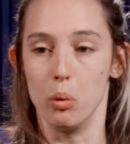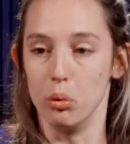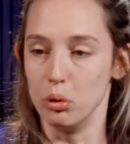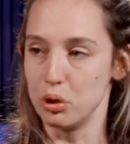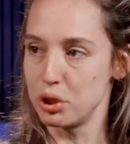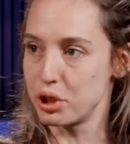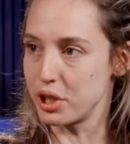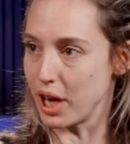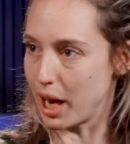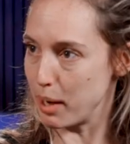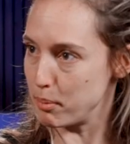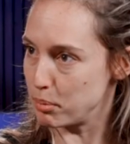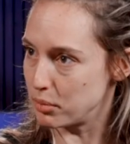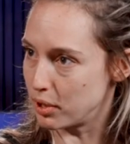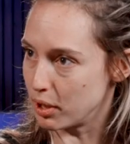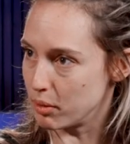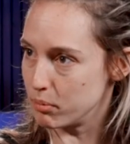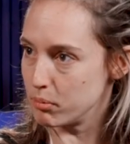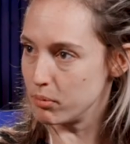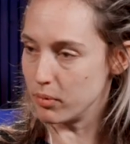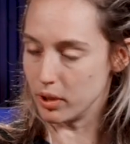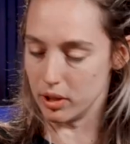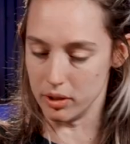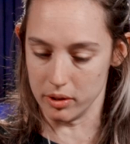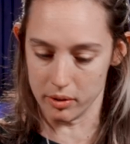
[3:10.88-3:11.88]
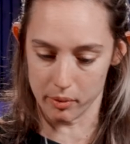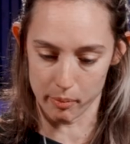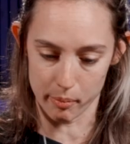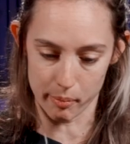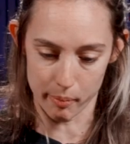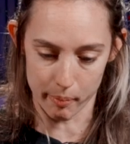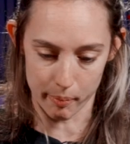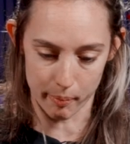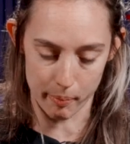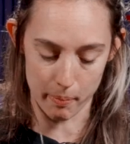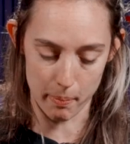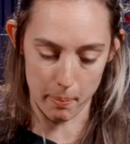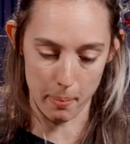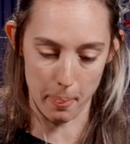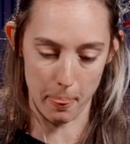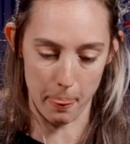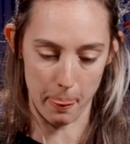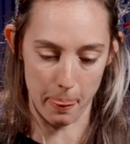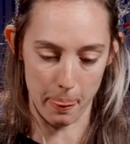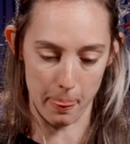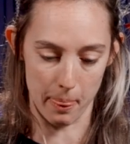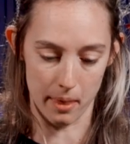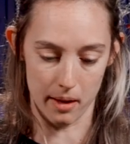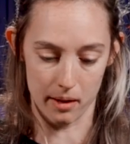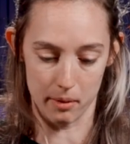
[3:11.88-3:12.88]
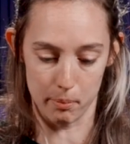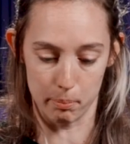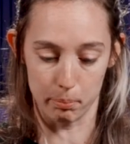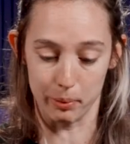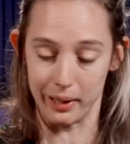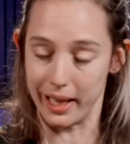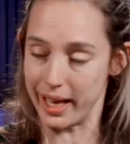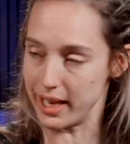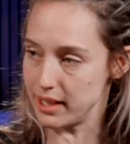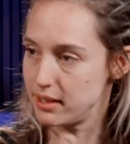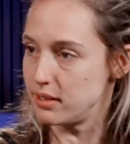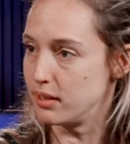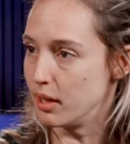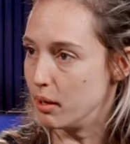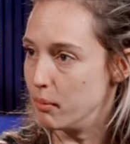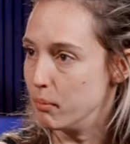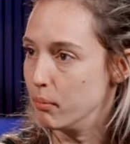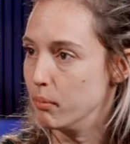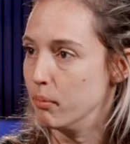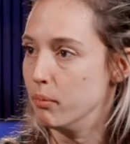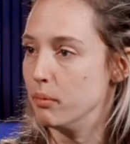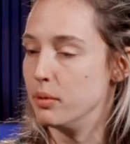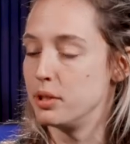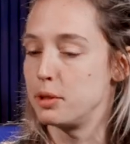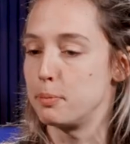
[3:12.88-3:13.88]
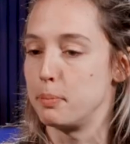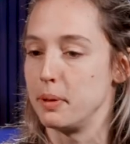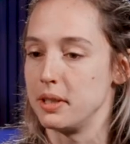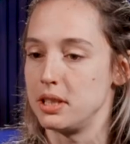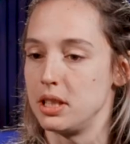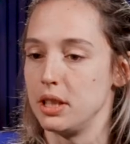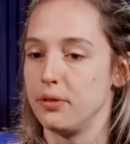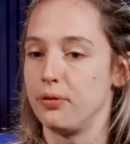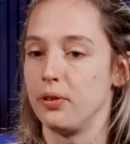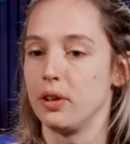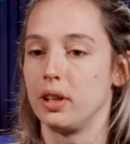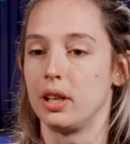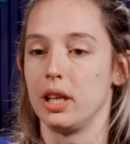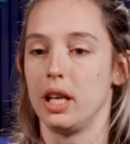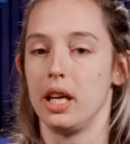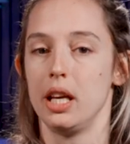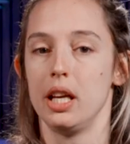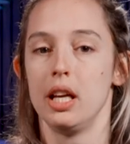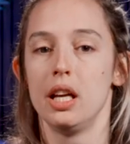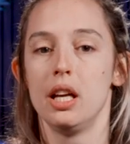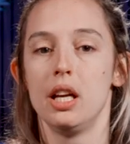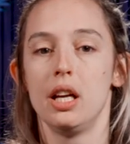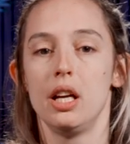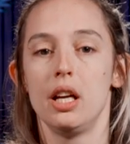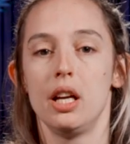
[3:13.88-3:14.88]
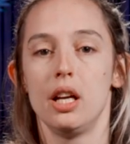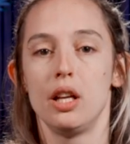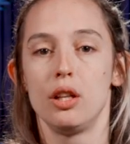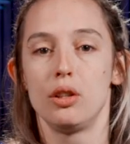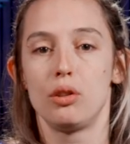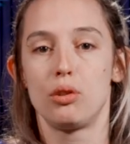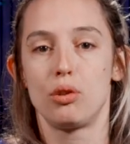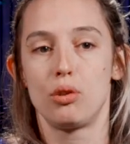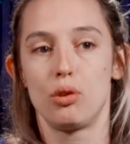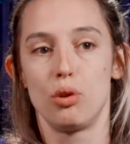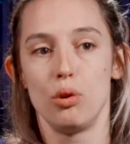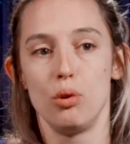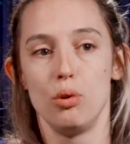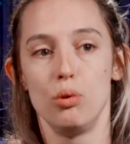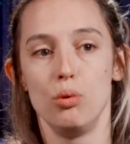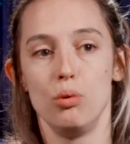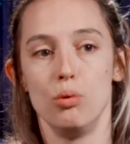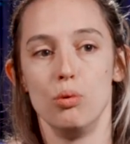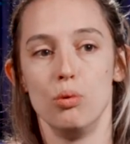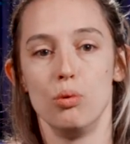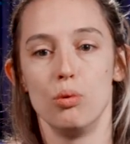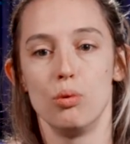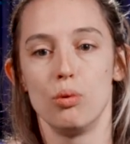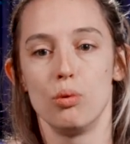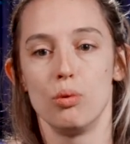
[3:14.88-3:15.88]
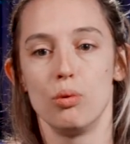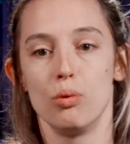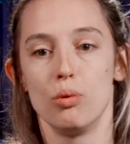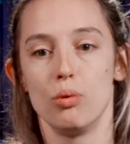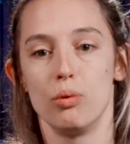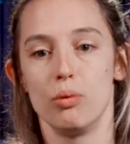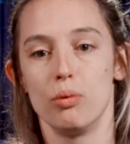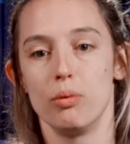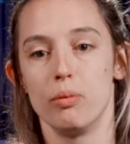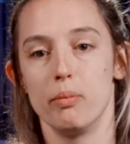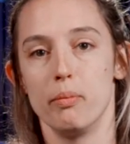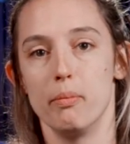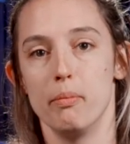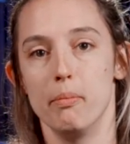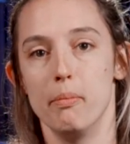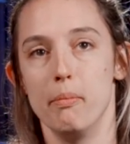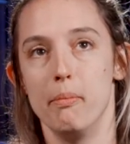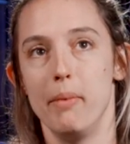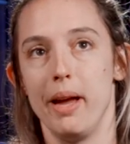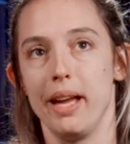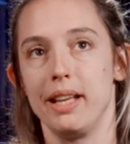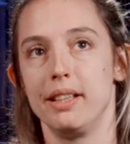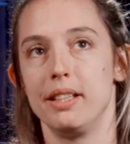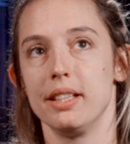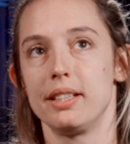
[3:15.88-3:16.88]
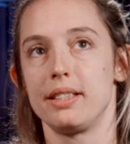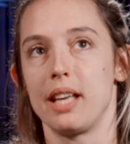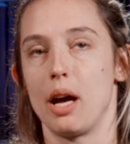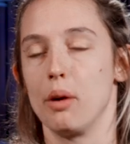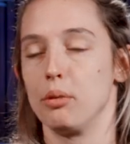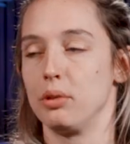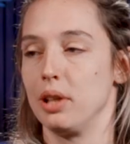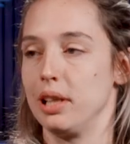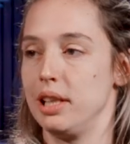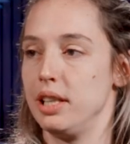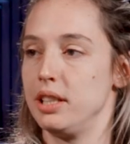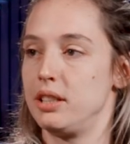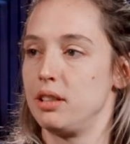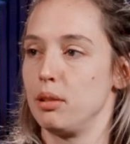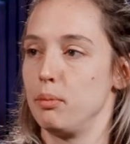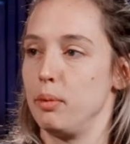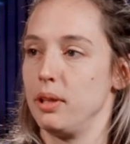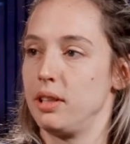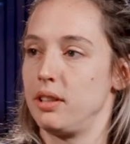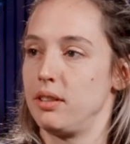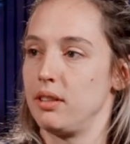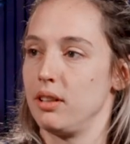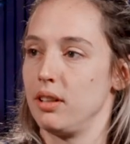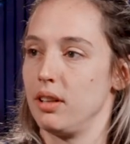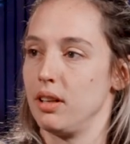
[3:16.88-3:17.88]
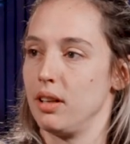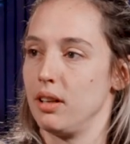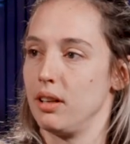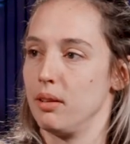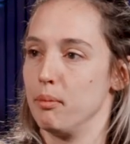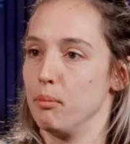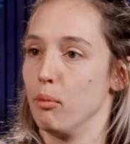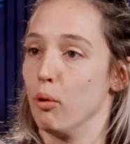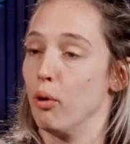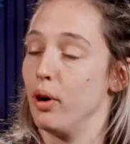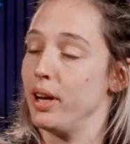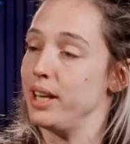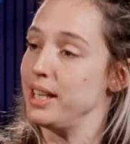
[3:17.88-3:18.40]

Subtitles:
will shape them and place them specifically to make the sound a little bit more